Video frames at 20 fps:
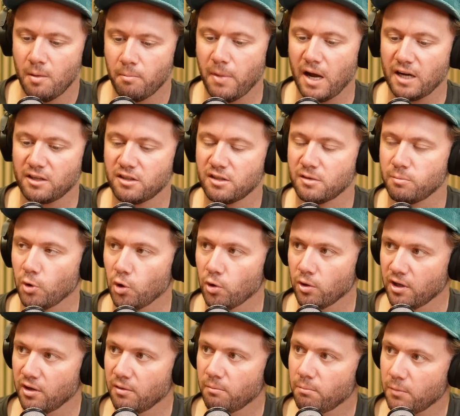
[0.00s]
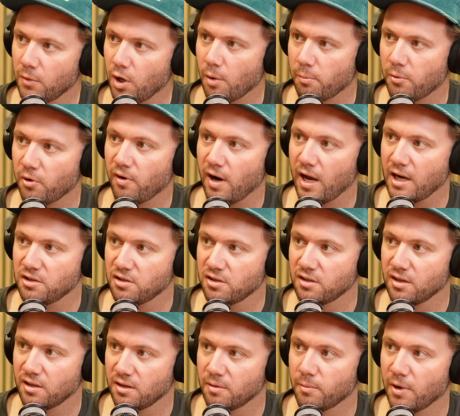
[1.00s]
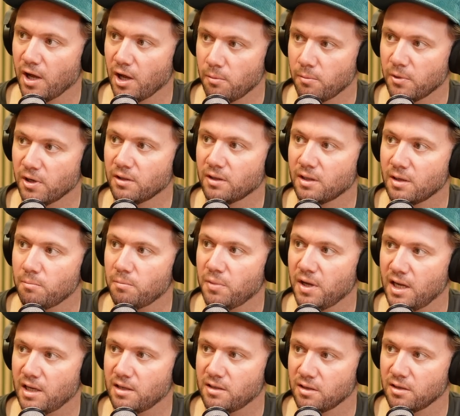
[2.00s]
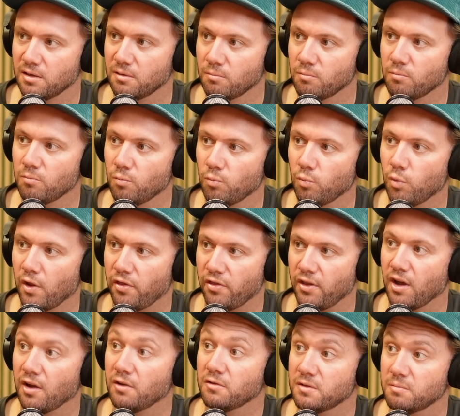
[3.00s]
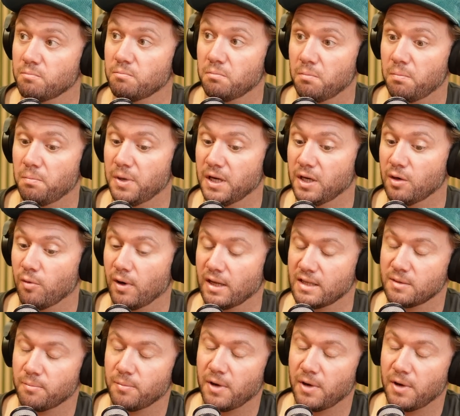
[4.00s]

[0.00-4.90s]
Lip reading: much smaller operation at the moment compared to what those bigger ones are